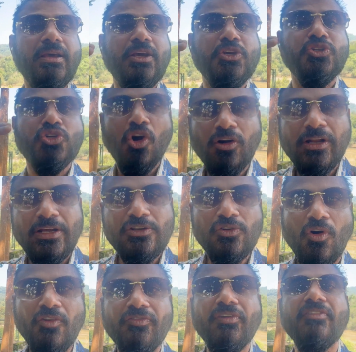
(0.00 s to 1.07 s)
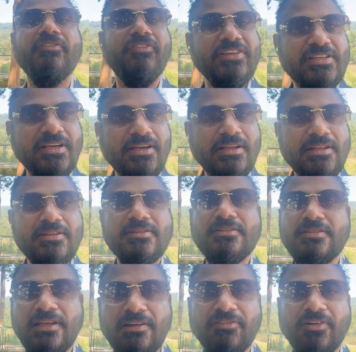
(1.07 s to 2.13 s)
Shortage of physical
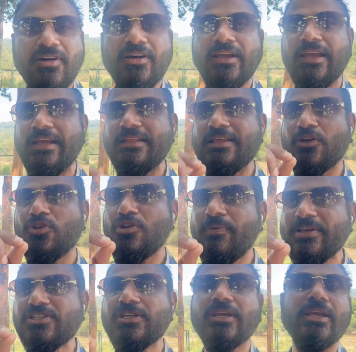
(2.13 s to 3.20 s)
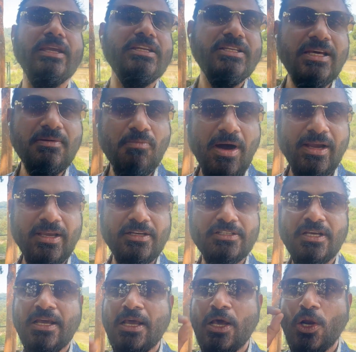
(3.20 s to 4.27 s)
silver in the domestic Indian market.
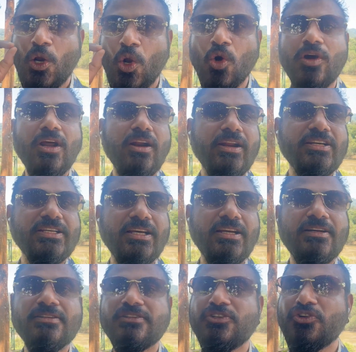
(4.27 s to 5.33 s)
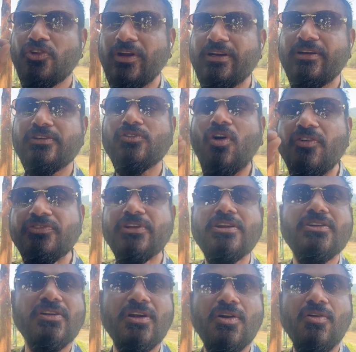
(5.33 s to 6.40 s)
Local retailers, traders often
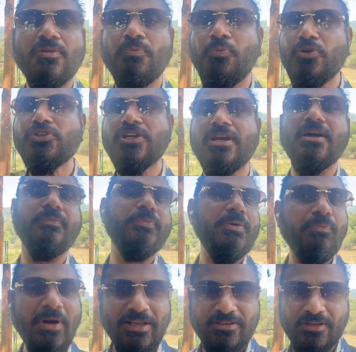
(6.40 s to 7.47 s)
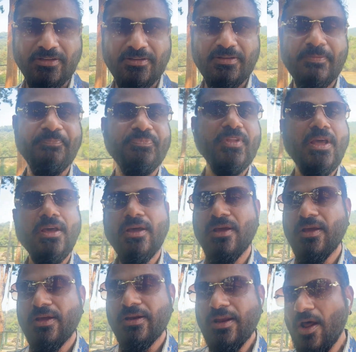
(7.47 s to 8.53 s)
run out, pushing up the prices.
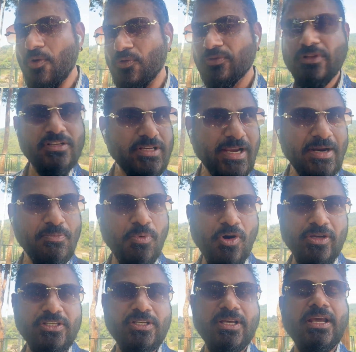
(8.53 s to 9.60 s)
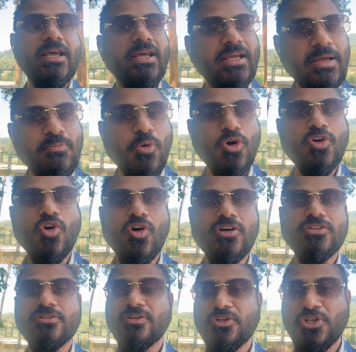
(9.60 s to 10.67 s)
Now, the second point, import
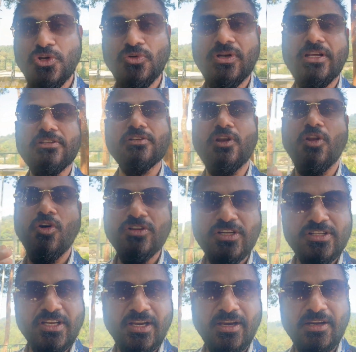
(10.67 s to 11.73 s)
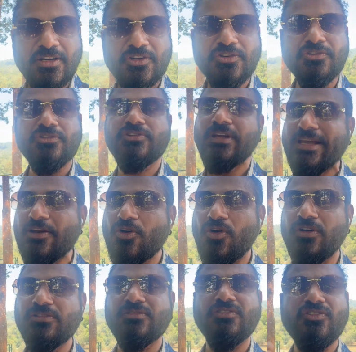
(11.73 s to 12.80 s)
costs, duties, logistical chain
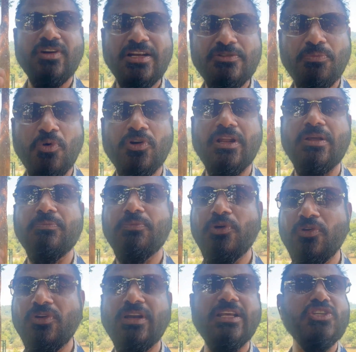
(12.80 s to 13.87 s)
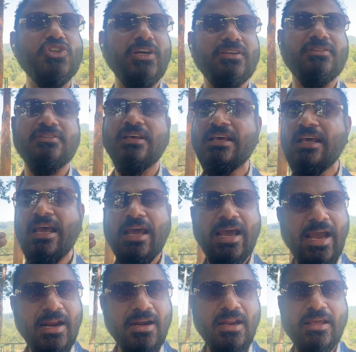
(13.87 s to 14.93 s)
costs, transporting, purity checks,
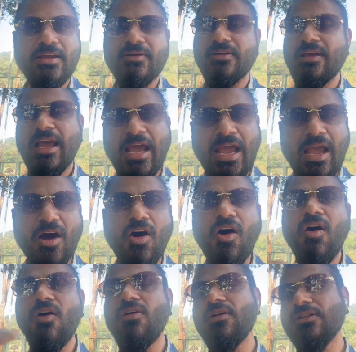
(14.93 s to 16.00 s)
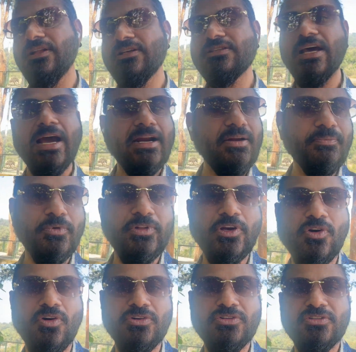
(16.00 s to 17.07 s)
handling, all these add up to the
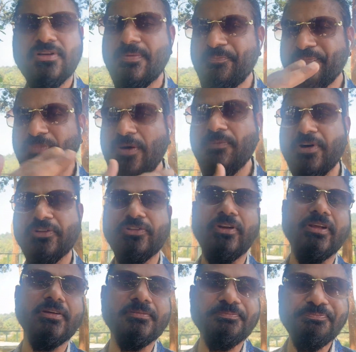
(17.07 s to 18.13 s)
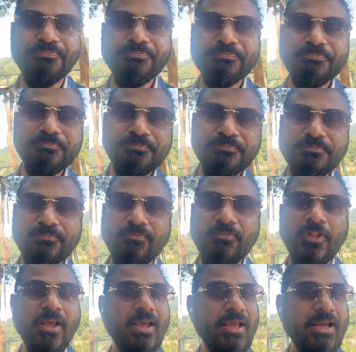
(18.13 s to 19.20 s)
cost. Number three,
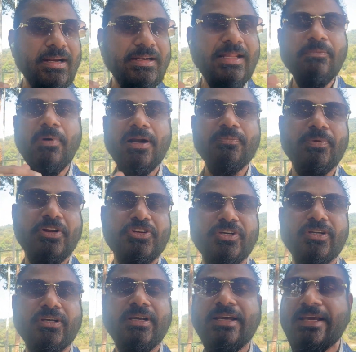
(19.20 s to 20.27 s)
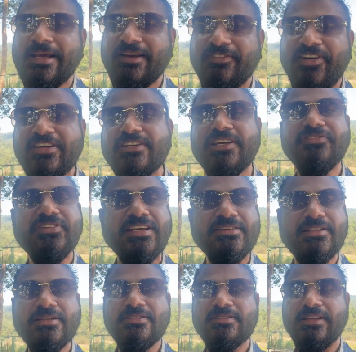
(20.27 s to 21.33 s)
demand pressure. Festive
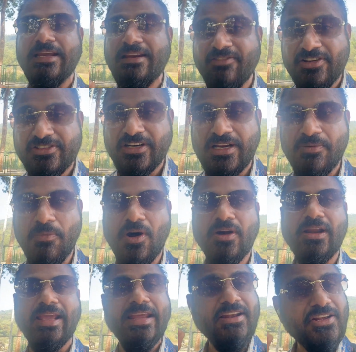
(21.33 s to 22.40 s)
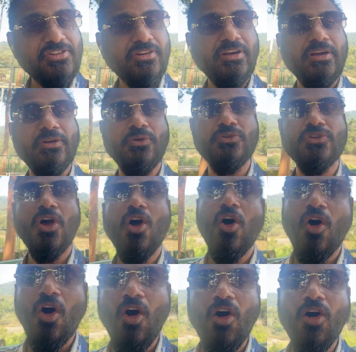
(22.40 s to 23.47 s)
seasons, investor demand, industrial use,
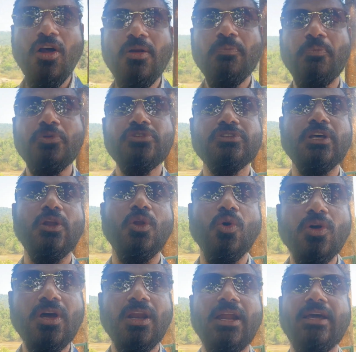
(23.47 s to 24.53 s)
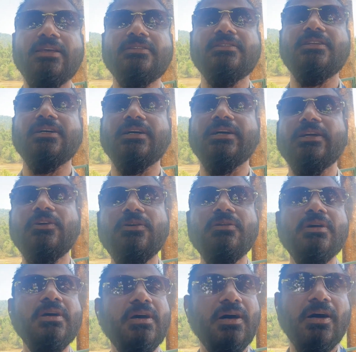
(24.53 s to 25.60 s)
all push the localized,
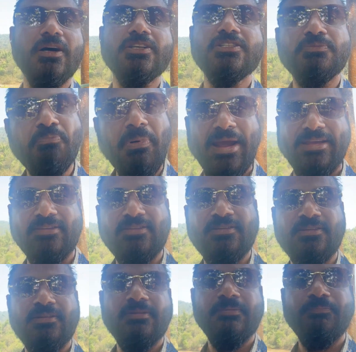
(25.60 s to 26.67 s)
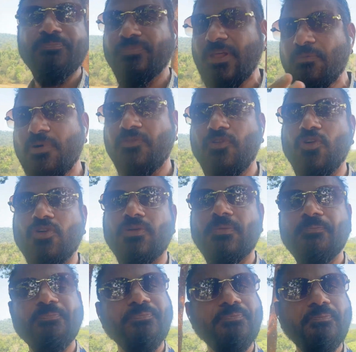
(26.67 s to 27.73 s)
spikes. Number four,
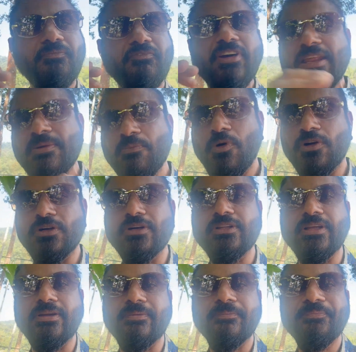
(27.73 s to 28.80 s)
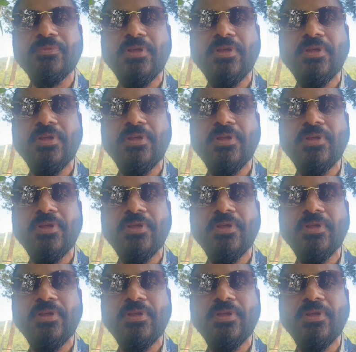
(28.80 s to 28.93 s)
very important thing,